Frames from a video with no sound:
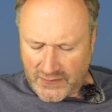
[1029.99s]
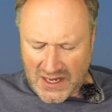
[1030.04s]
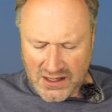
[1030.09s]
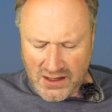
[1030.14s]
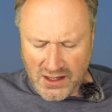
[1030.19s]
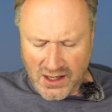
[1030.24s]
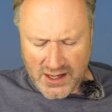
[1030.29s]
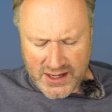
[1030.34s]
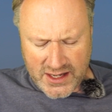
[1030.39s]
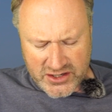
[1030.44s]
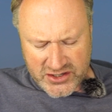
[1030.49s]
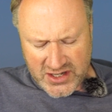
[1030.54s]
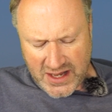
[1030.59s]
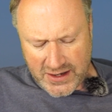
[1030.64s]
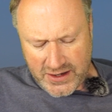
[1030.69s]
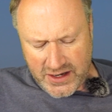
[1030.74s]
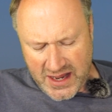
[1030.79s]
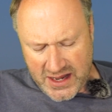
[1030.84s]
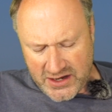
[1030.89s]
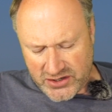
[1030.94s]
Like I
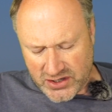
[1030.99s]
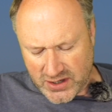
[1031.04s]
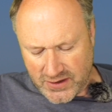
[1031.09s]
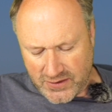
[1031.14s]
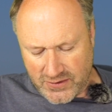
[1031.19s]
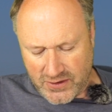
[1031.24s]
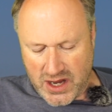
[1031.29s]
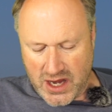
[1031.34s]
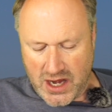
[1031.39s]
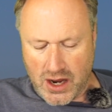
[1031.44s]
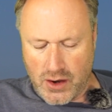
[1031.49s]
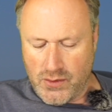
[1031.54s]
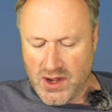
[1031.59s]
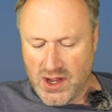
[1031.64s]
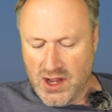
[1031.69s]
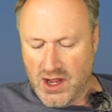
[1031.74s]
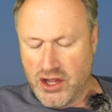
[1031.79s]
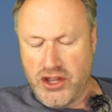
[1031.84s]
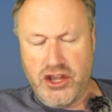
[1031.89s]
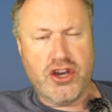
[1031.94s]
said, years, you know,
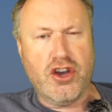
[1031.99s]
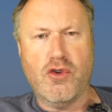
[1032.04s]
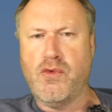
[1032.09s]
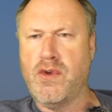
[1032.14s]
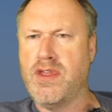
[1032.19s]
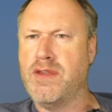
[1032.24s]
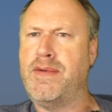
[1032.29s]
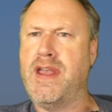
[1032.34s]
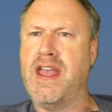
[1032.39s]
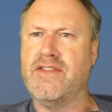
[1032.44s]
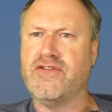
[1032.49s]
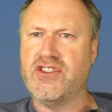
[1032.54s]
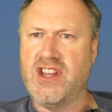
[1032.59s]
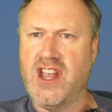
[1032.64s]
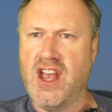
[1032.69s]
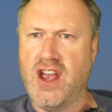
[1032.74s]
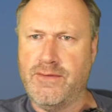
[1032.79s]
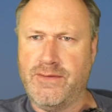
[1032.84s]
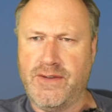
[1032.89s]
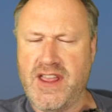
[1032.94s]
and you could with the PFCO.